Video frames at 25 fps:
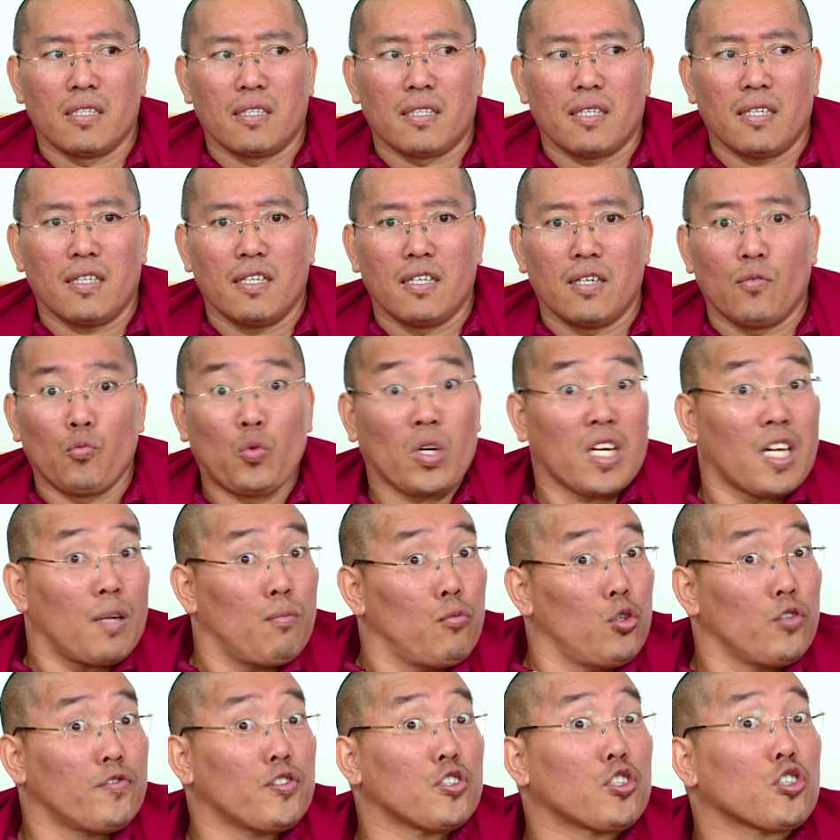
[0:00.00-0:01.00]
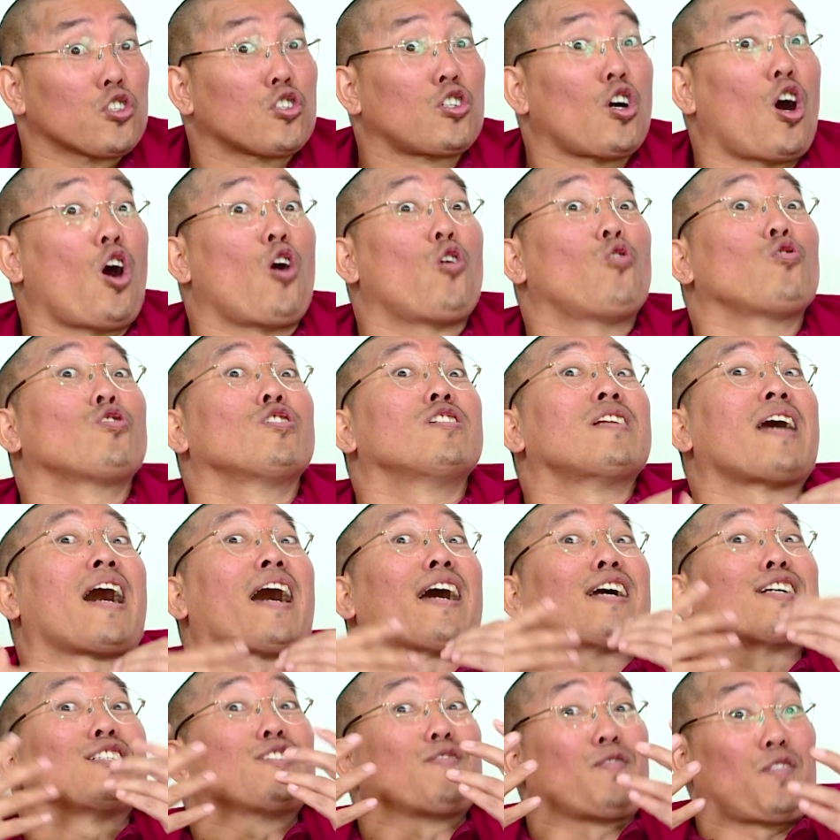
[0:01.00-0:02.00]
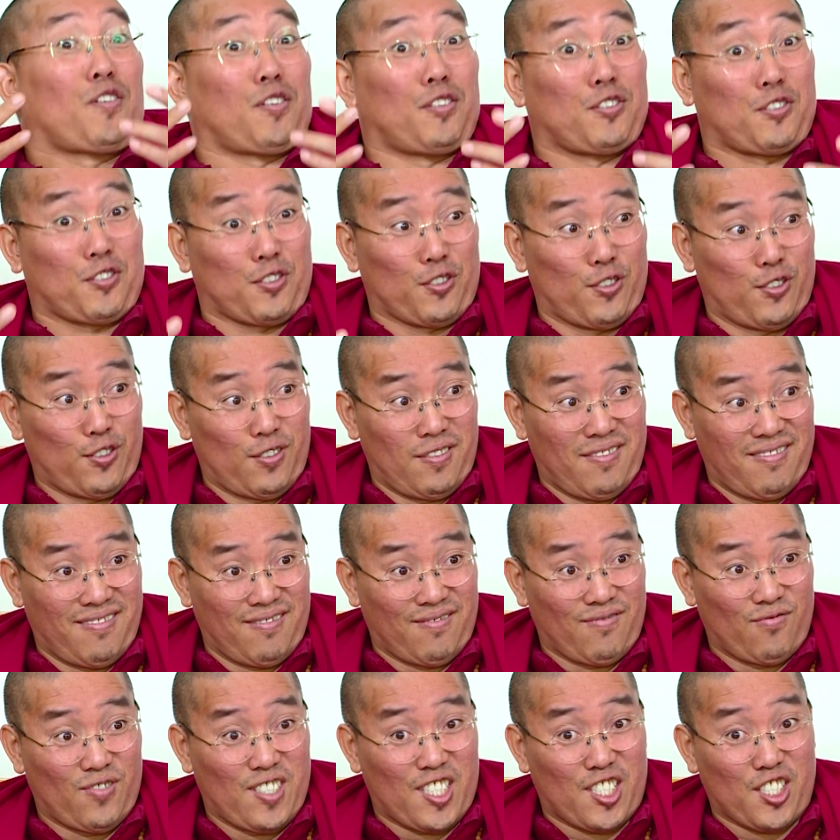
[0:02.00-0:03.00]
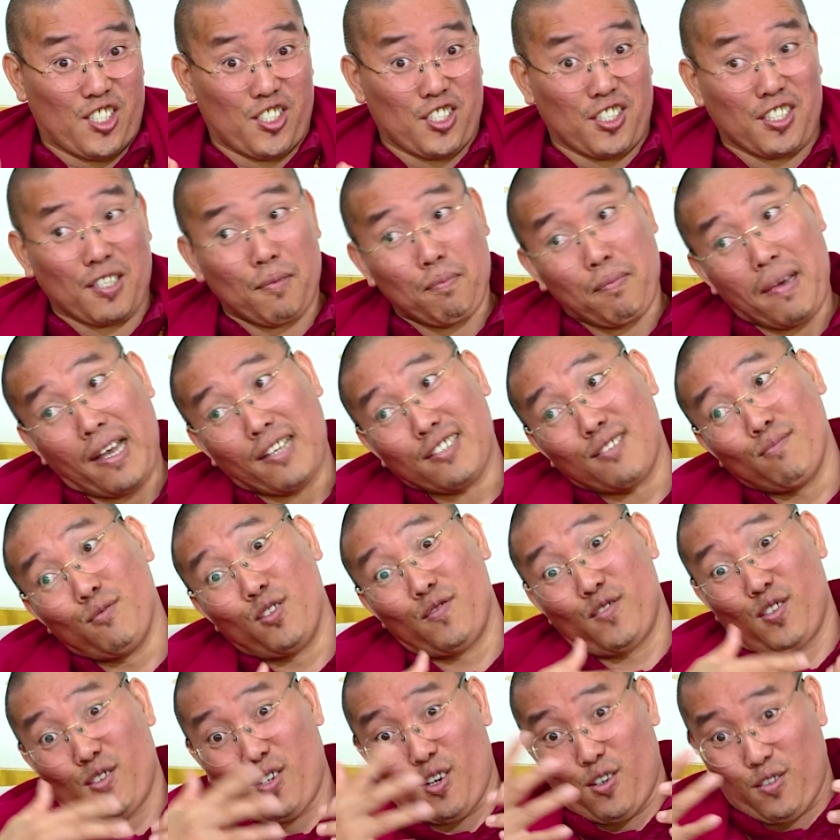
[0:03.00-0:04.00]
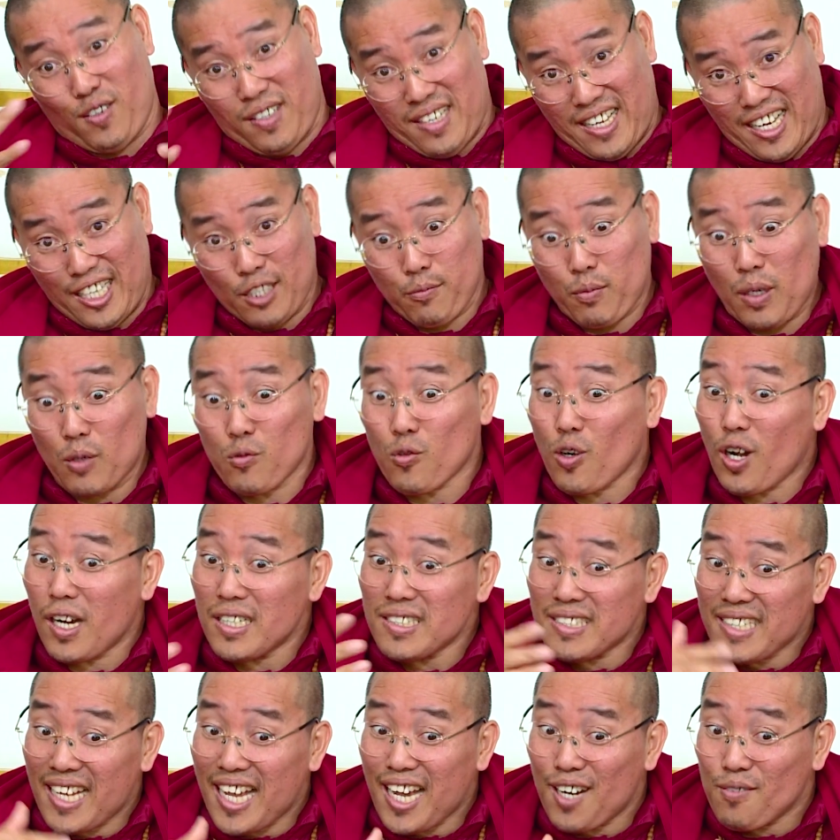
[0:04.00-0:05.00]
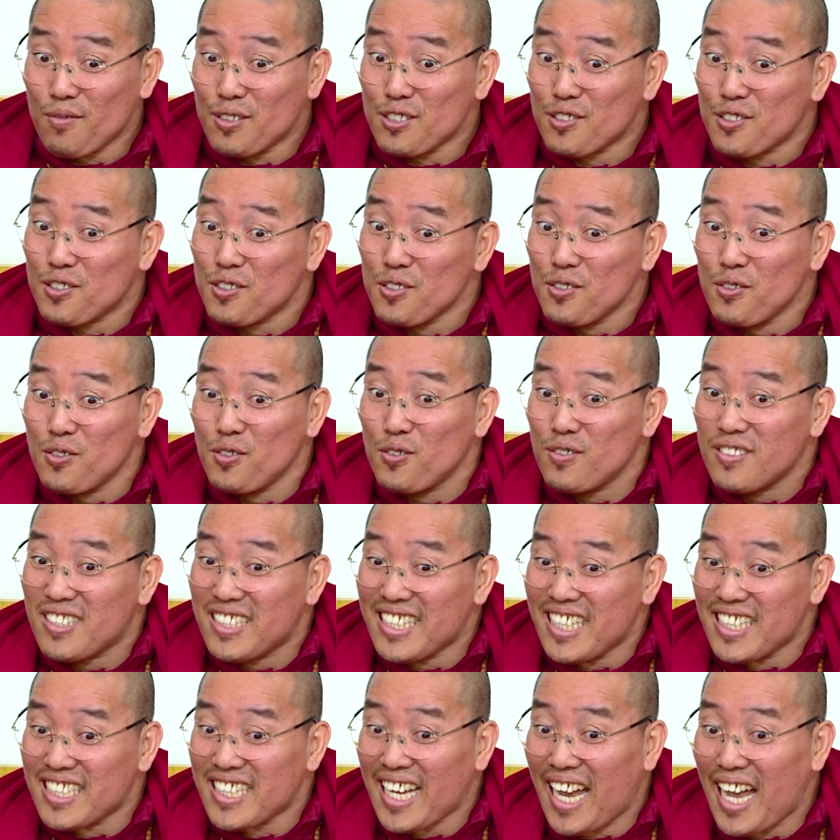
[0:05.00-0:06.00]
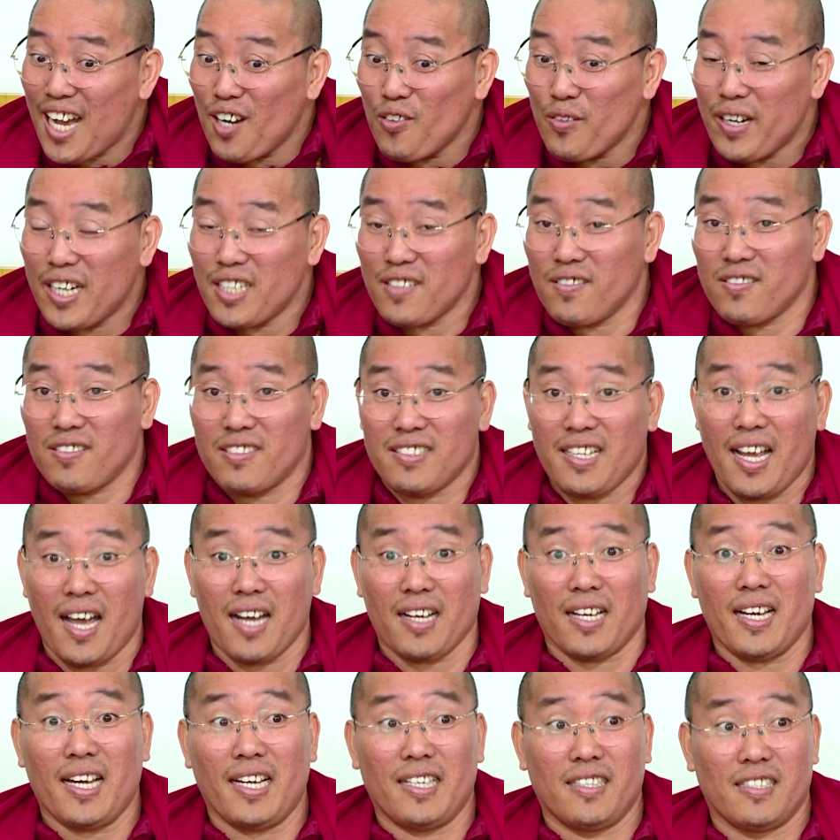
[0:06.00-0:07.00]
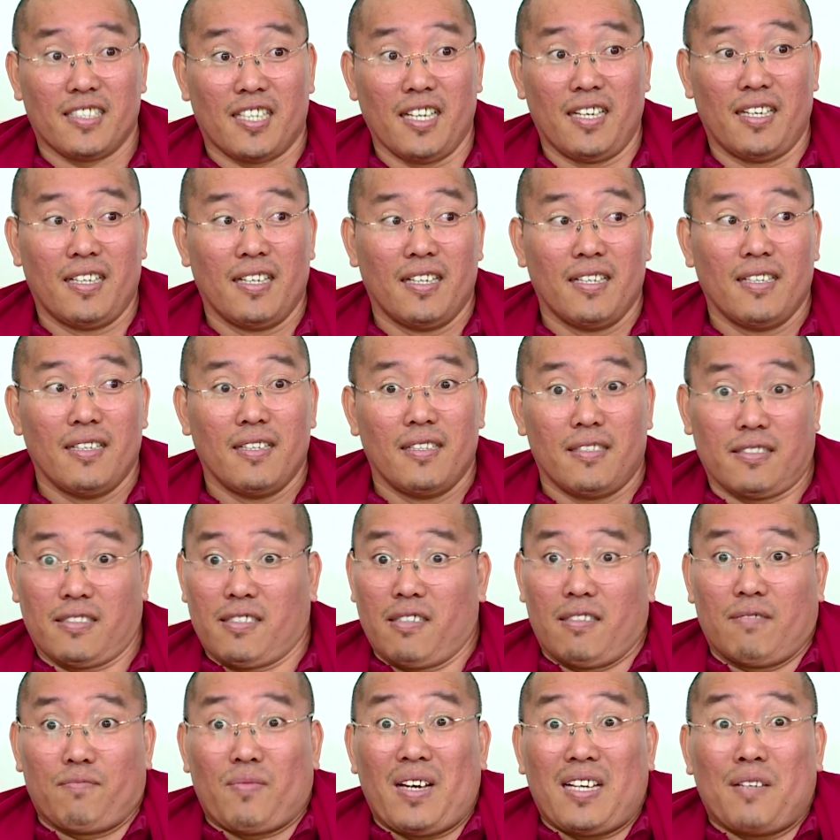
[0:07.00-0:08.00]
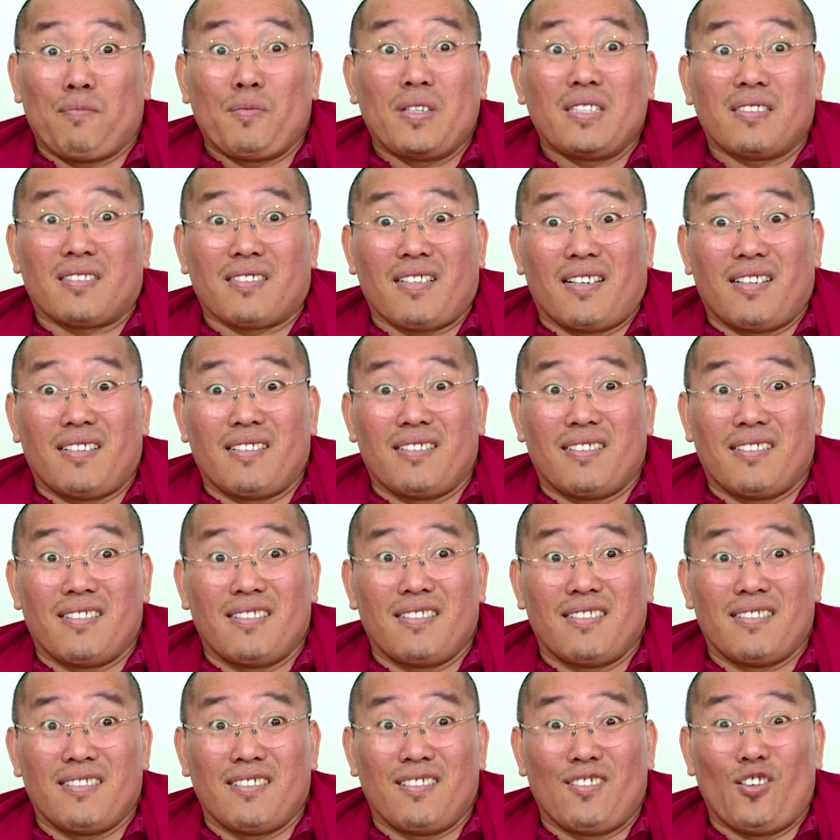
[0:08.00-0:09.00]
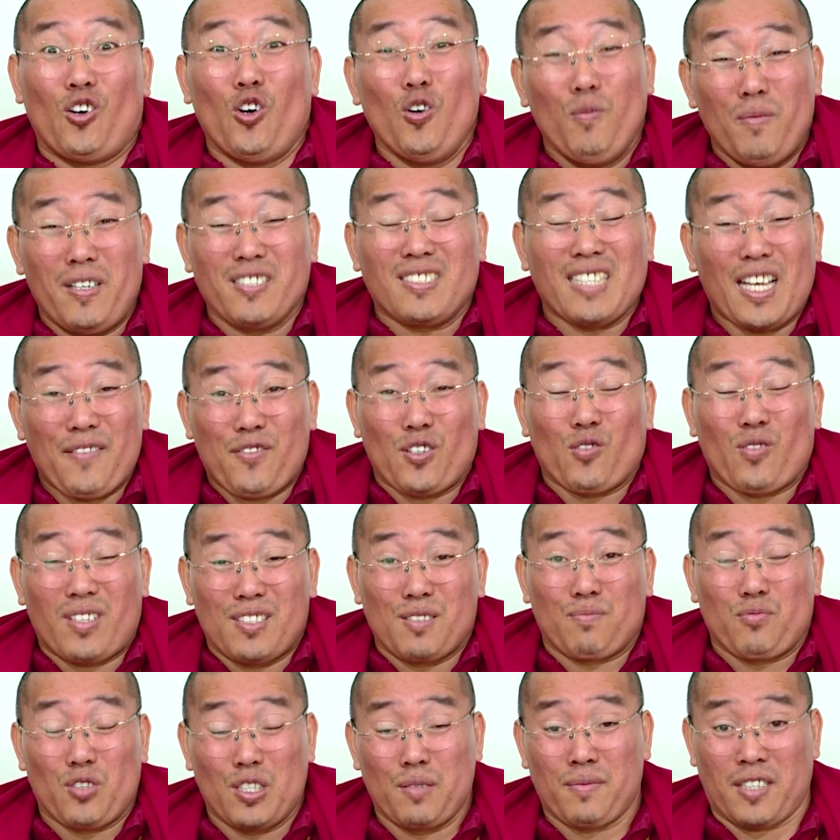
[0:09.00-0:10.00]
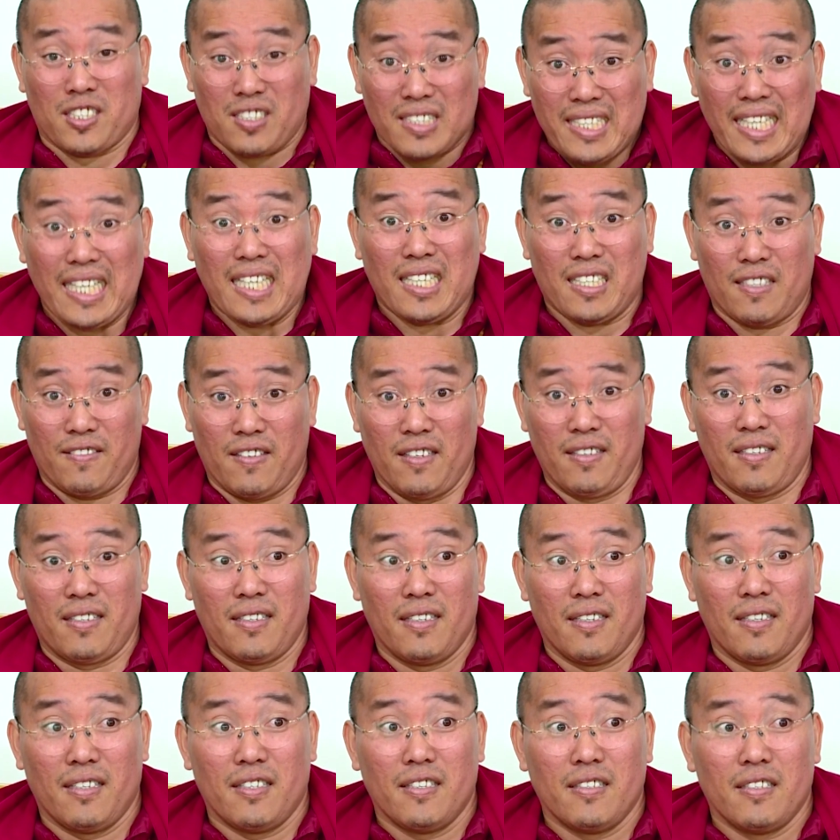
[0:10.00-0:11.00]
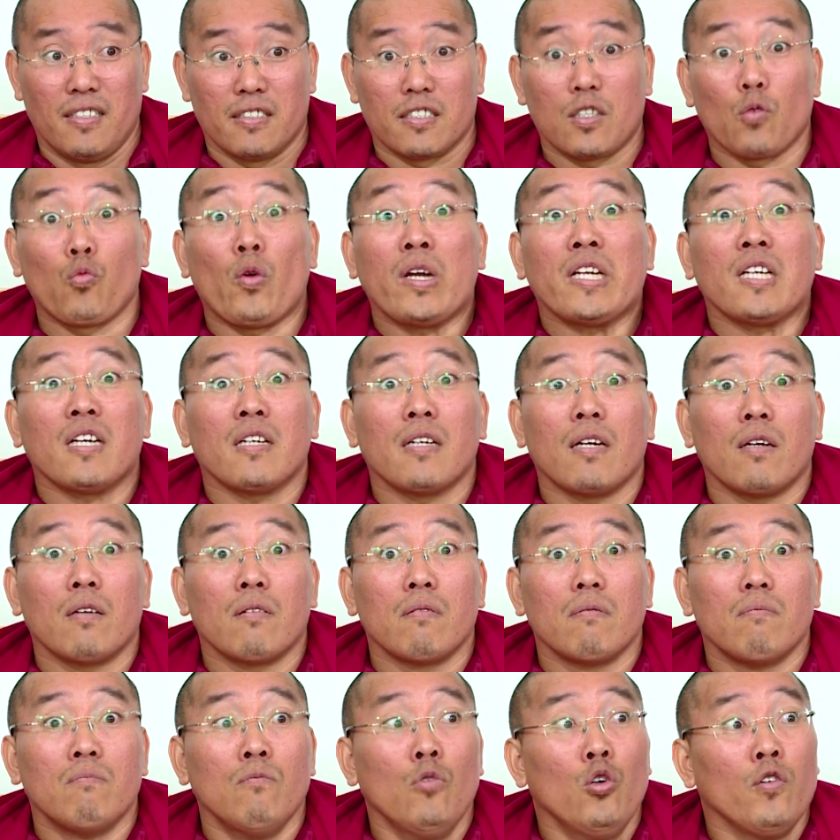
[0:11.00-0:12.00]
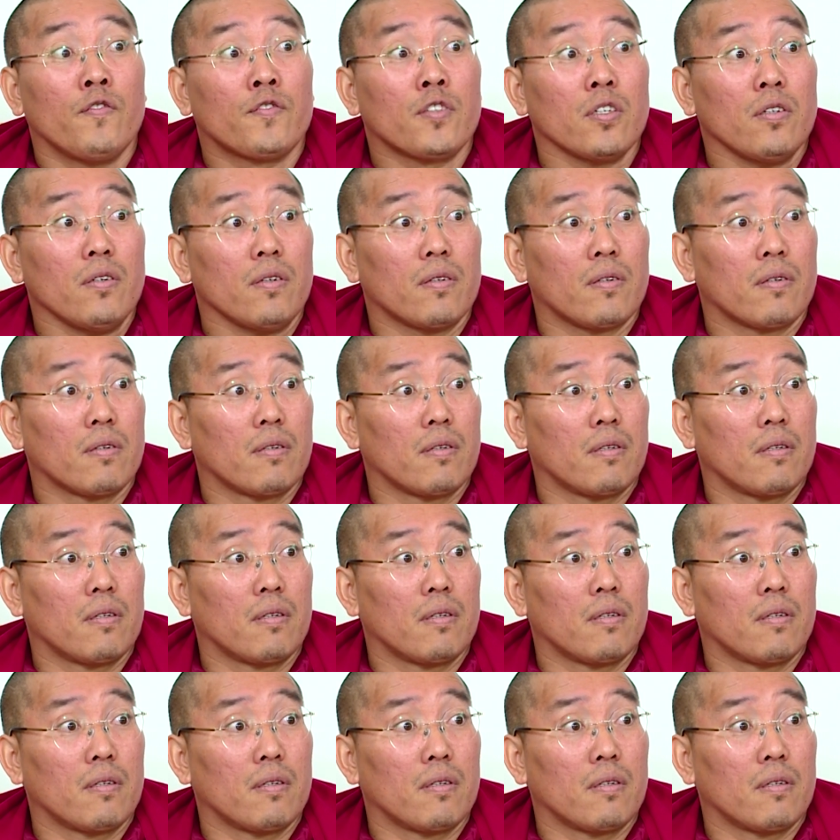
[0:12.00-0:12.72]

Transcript: You know, we're going to move to the golden age very soon. We're just about to move to the golden age, but right now we're still the tail end of the dark age. So, but that means that almost everyone's pretty much negative. So where are you going to move to?